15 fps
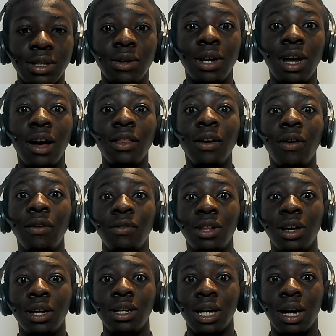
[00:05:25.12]
now that I've
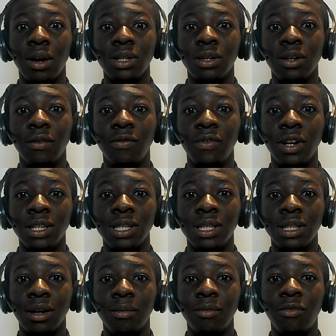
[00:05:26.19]
learned how to convert
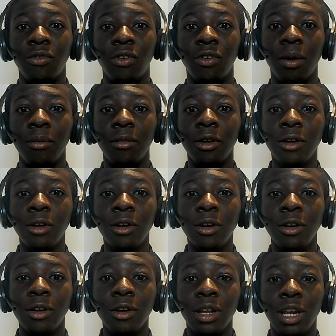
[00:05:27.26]
them from
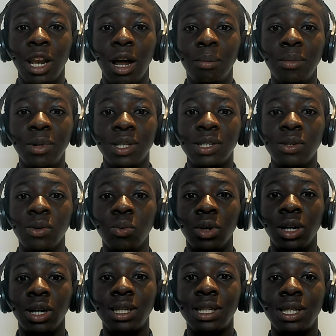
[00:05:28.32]
numbers to
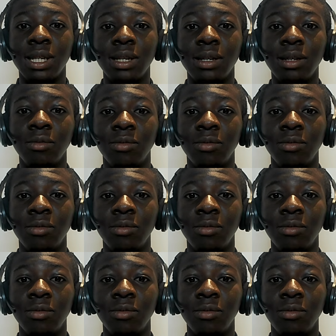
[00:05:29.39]
words,